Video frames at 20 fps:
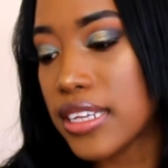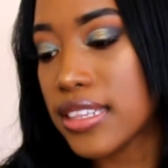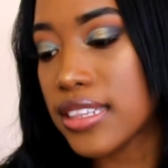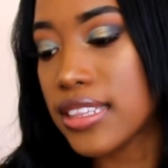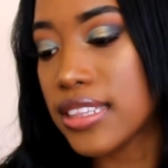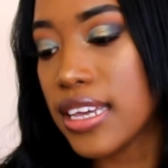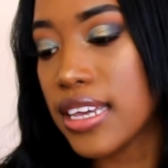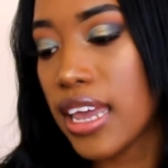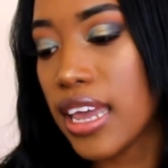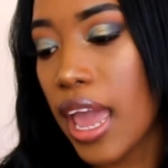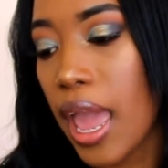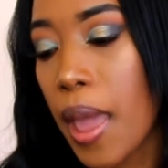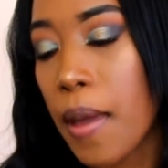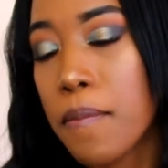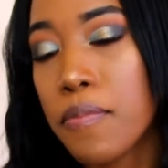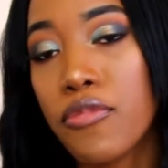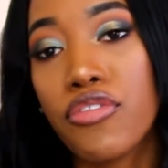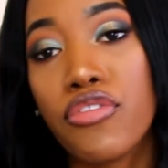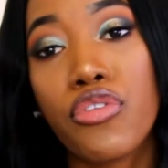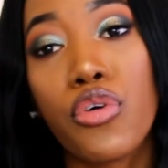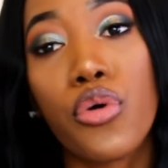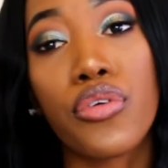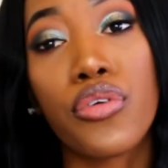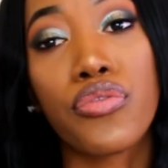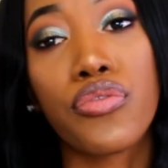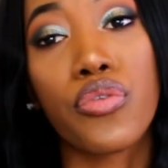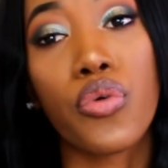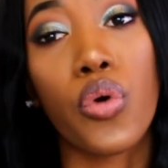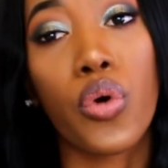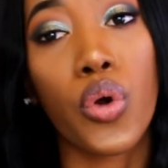is the
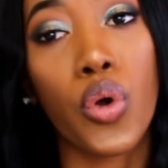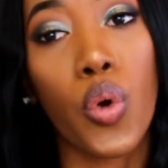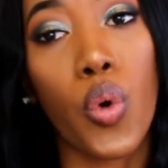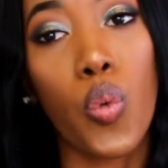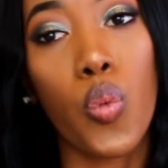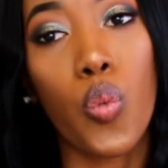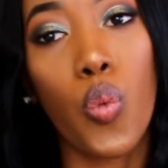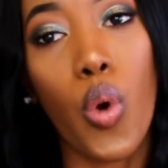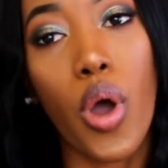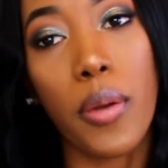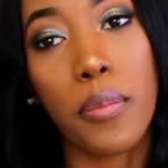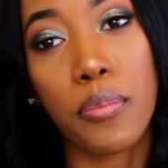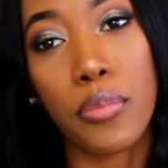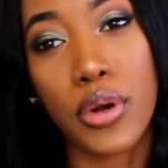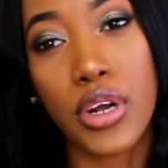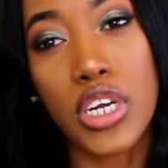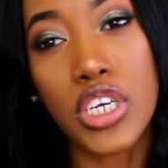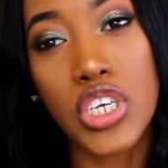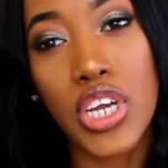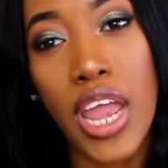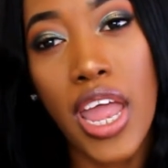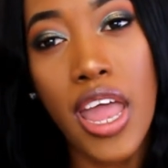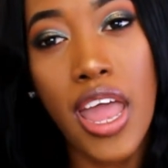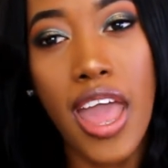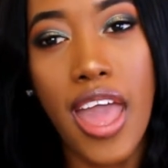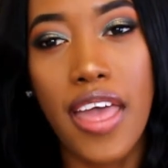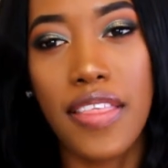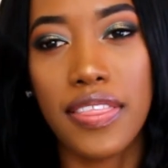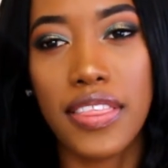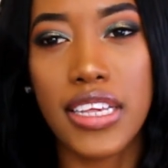M441 brush,
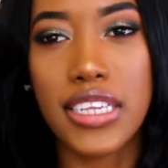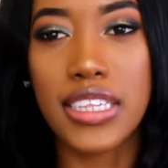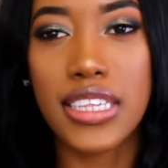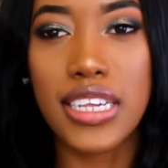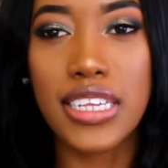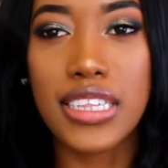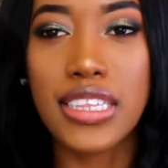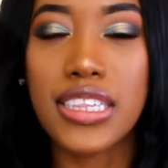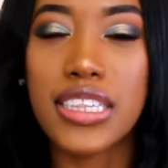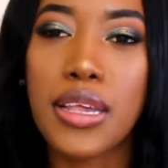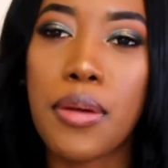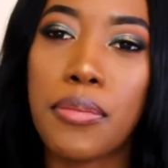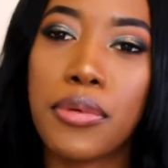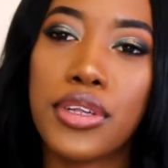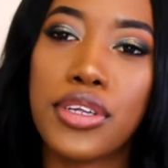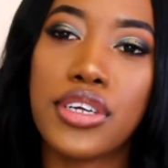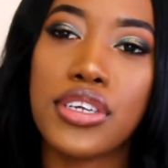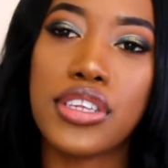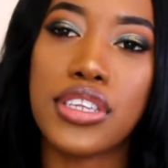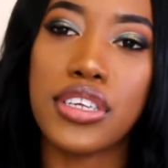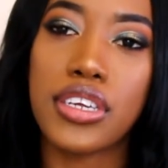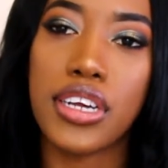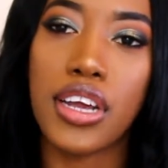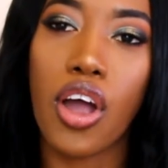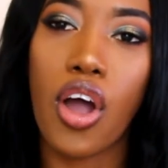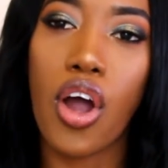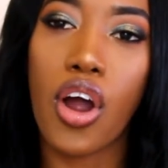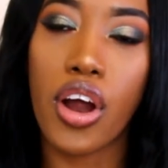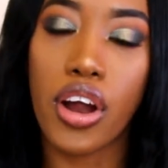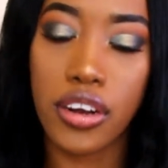and this is similar to the
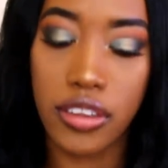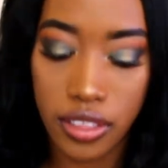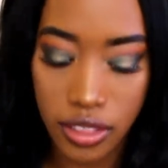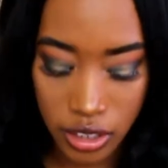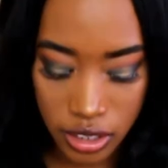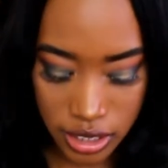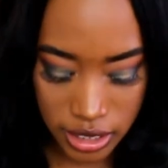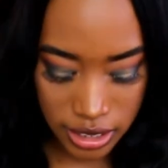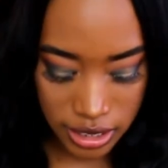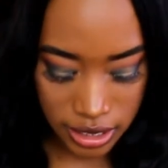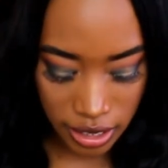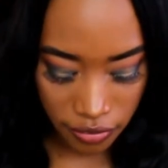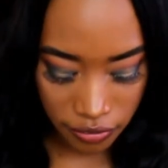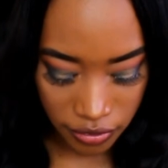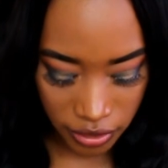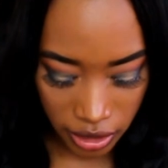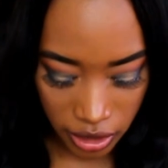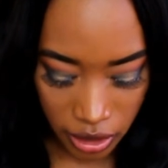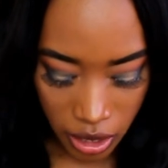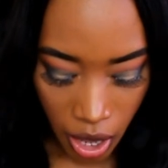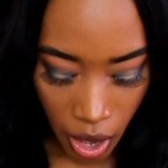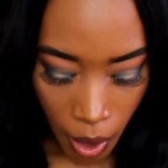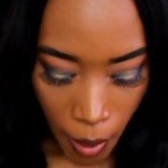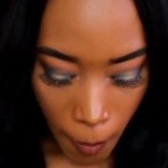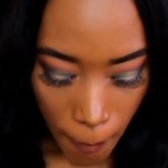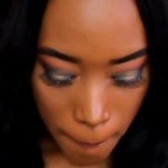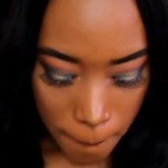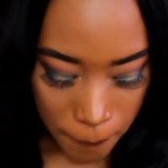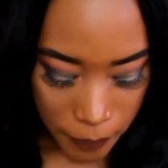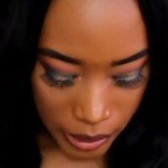R37,
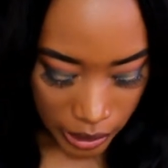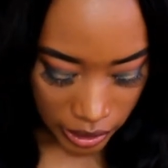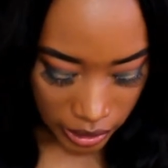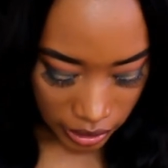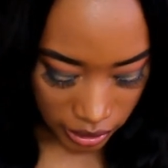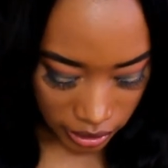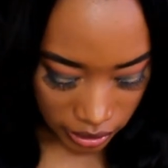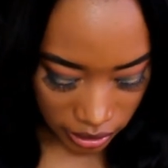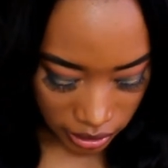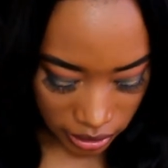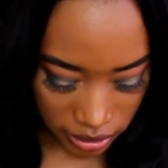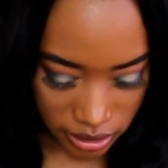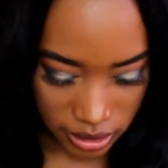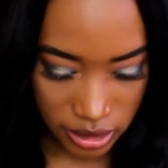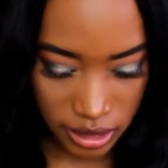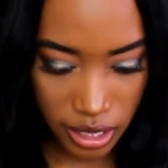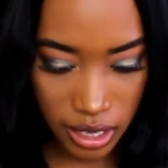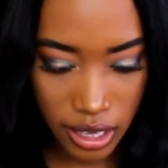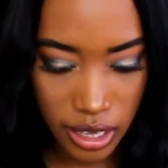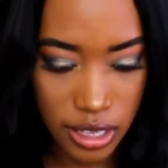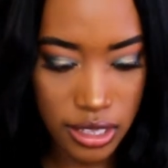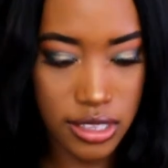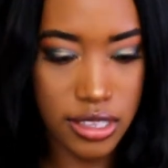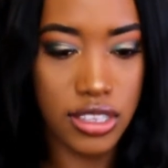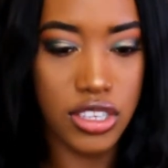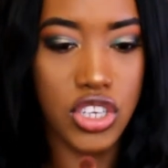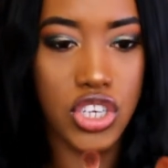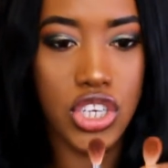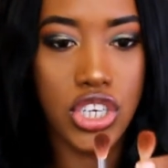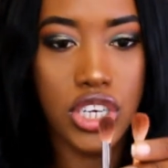but it
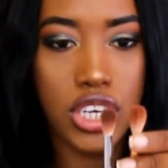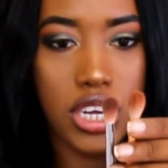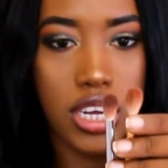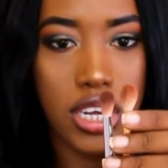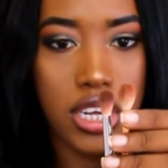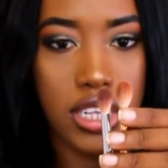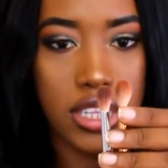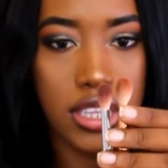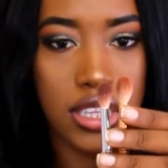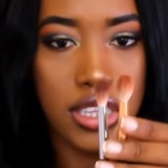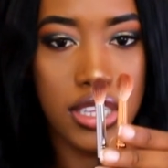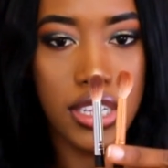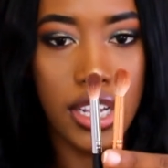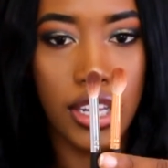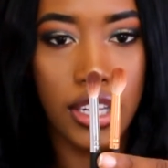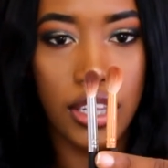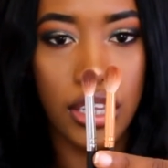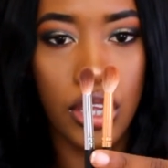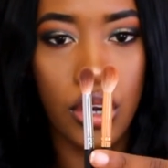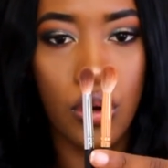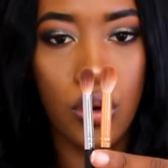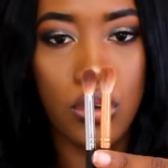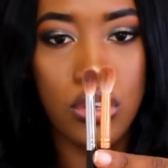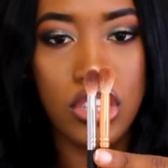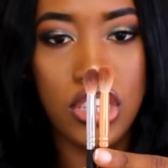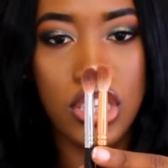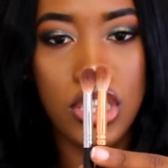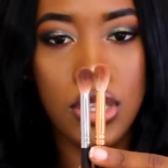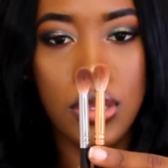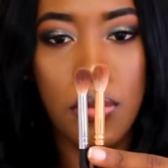is just a little
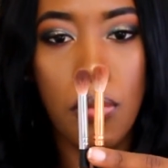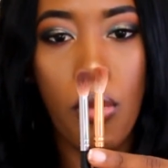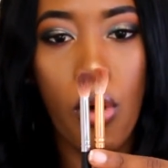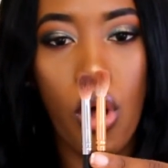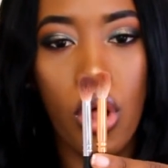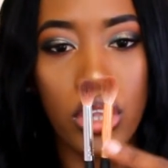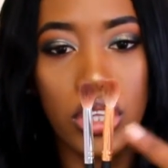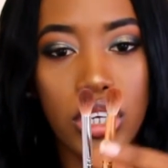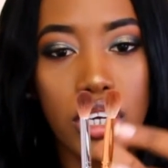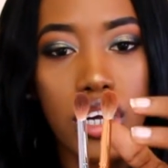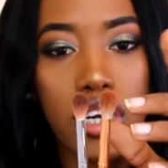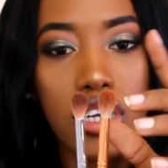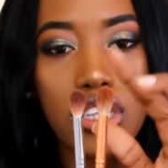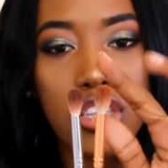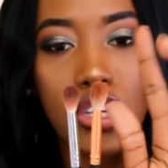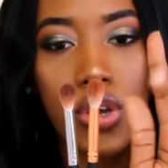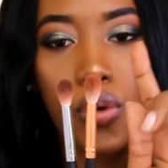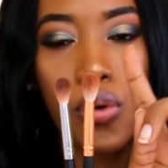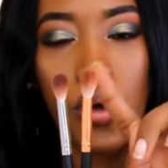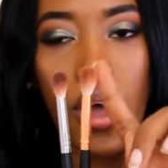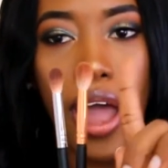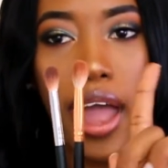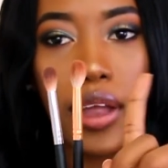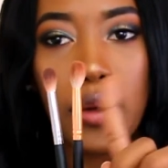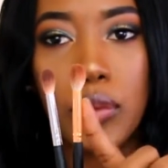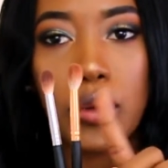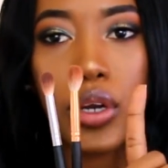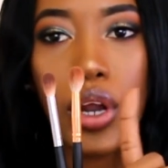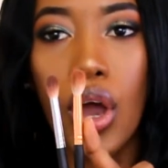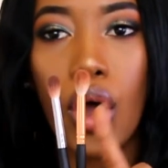smaller, so I
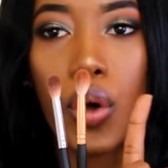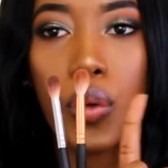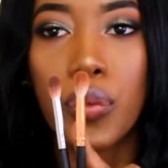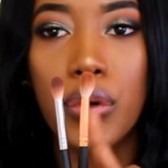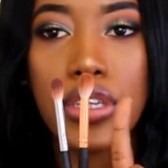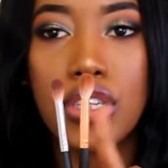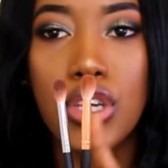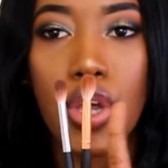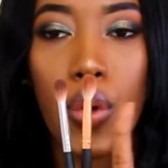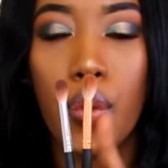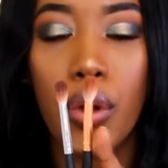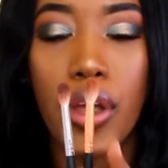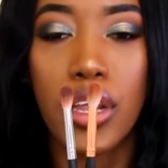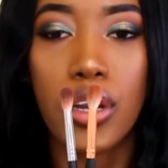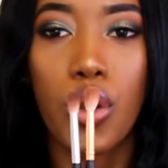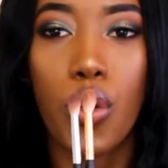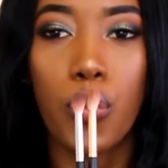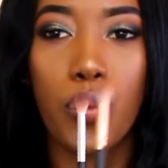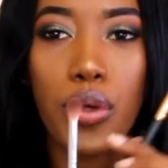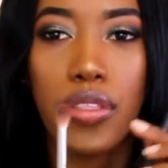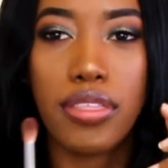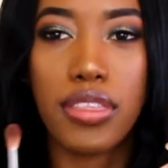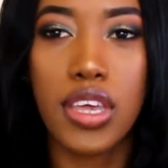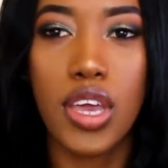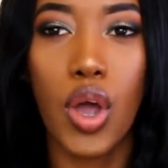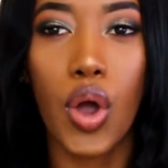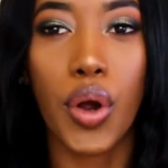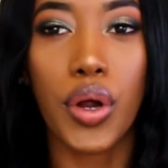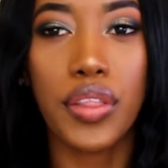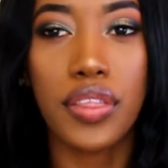would always go in with
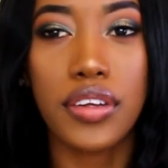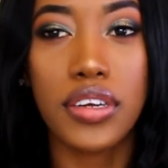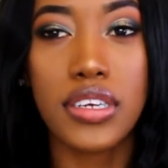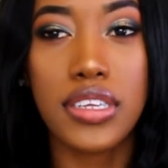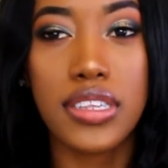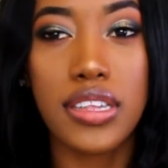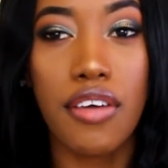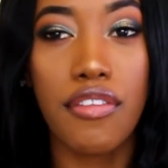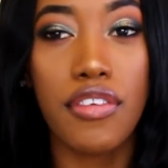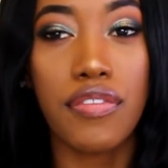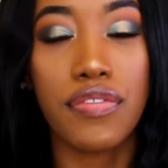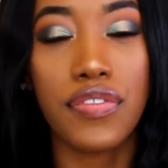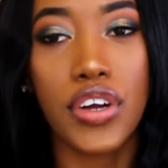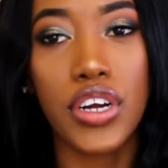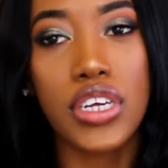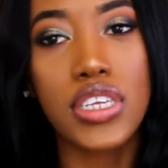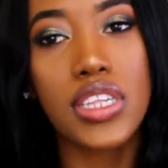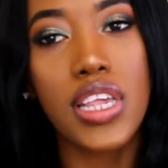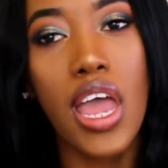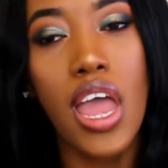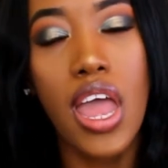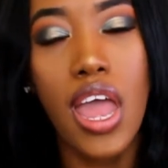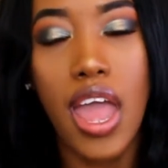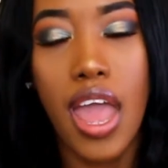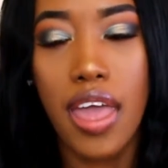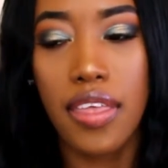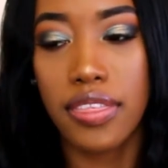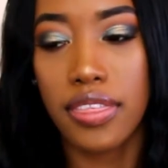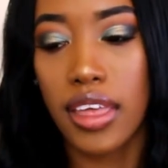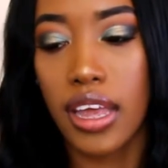the R37 first,
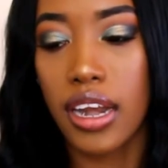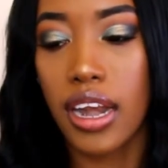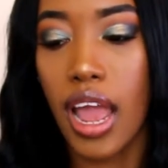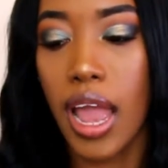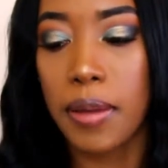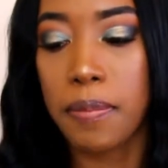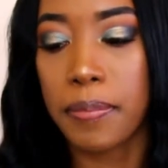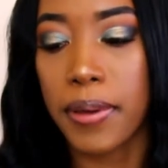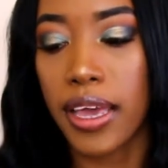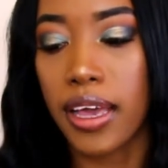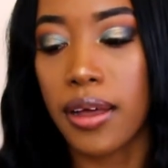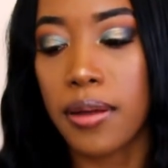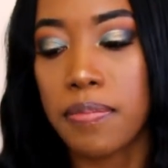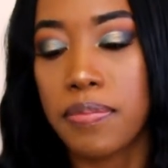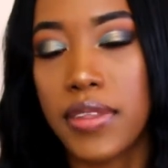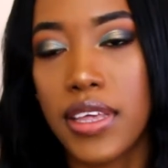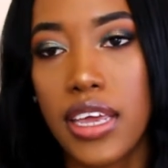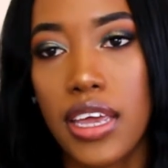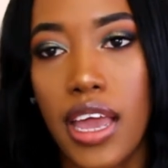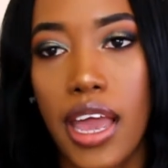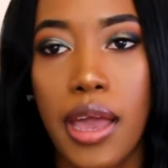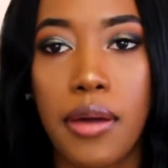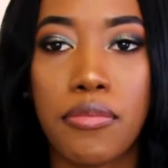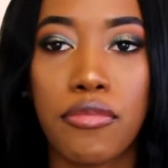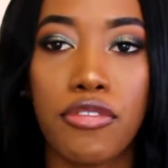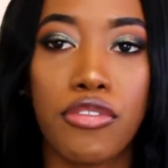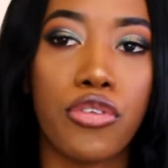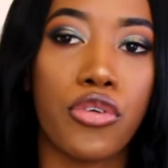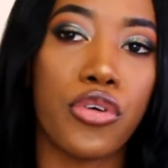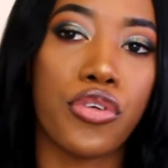and then I pick up the
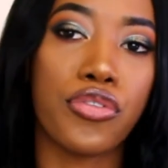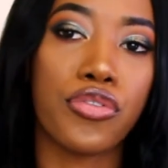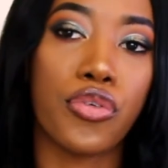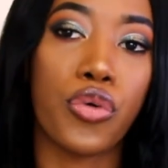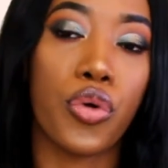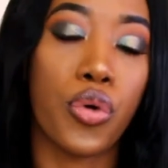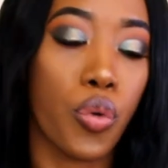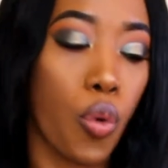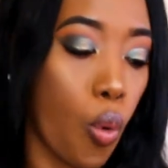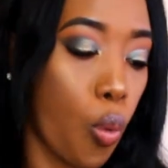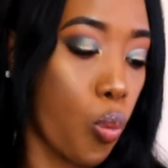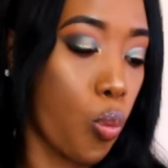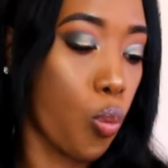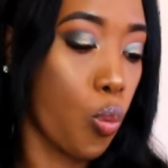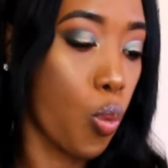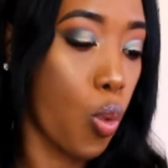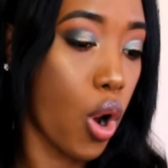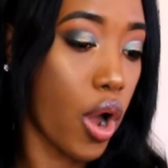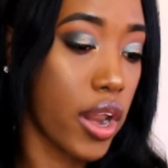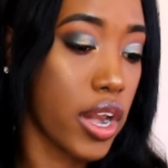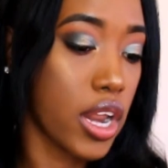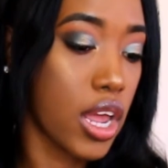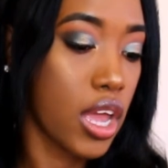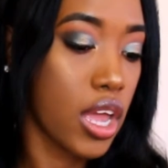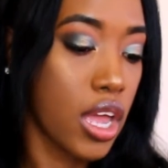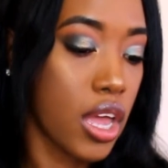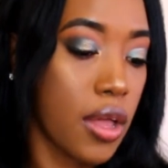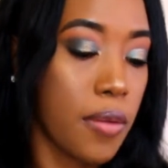M441,